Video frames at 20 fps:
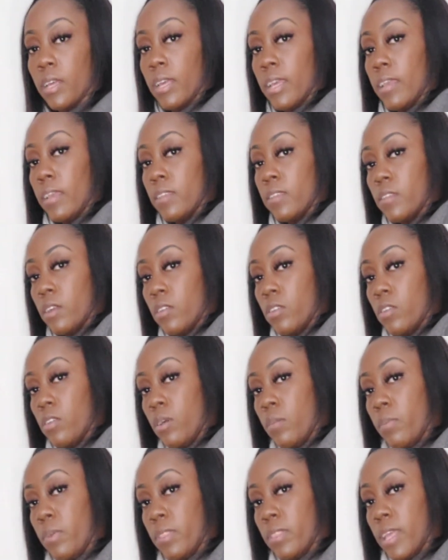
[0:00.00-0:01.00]
Okay, so
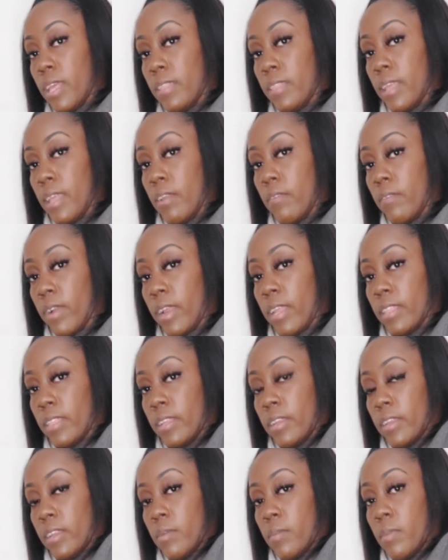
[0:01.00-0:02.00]
you're gonna put that thing
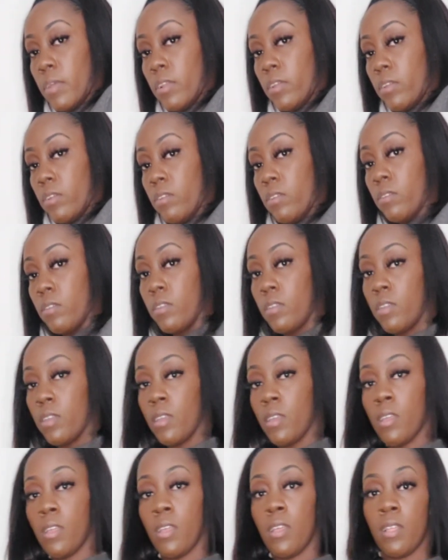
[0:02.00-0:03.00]
right there in the middle.
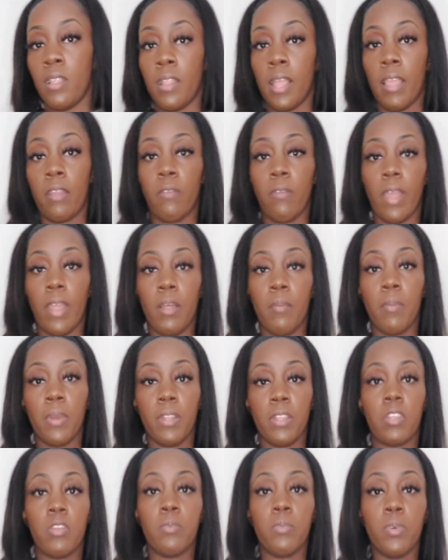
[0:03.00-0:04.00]
Like right up
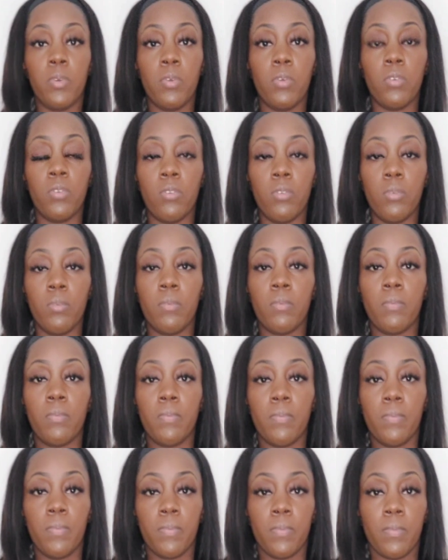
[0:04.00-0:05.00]
under your boob,
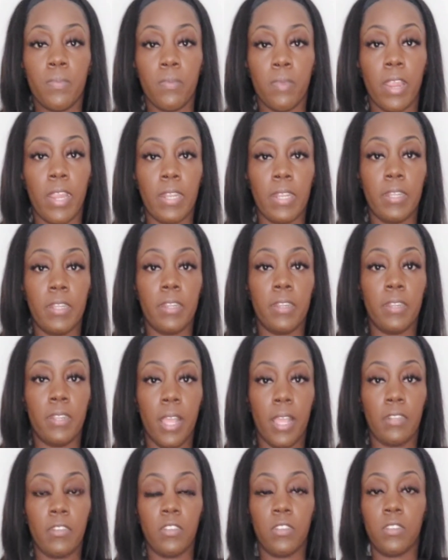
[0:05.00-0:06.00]
right
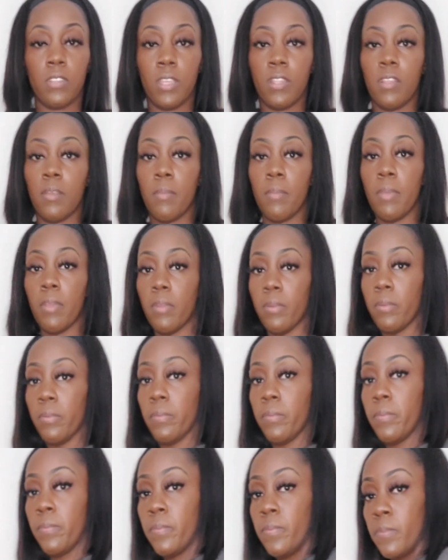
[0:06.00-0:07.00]
there, like just in the
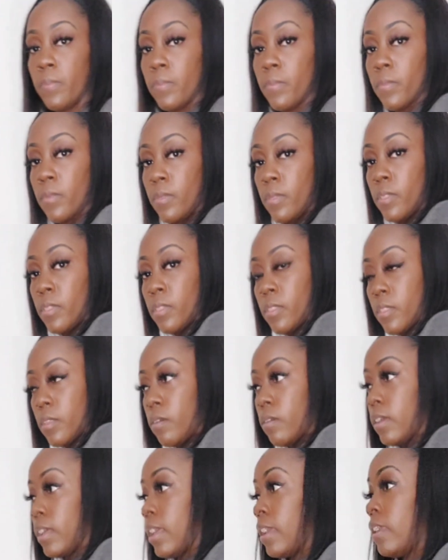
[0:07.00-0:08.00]
middle,
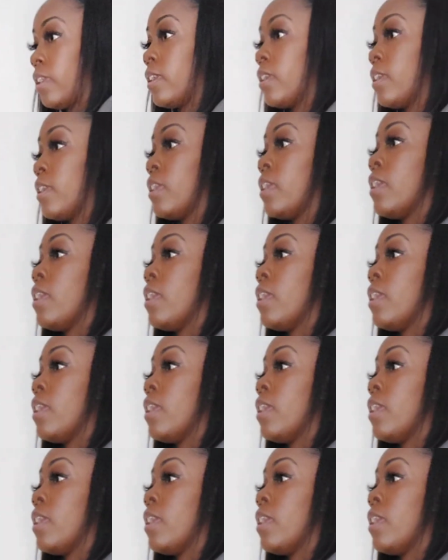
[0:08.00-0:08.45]
okay?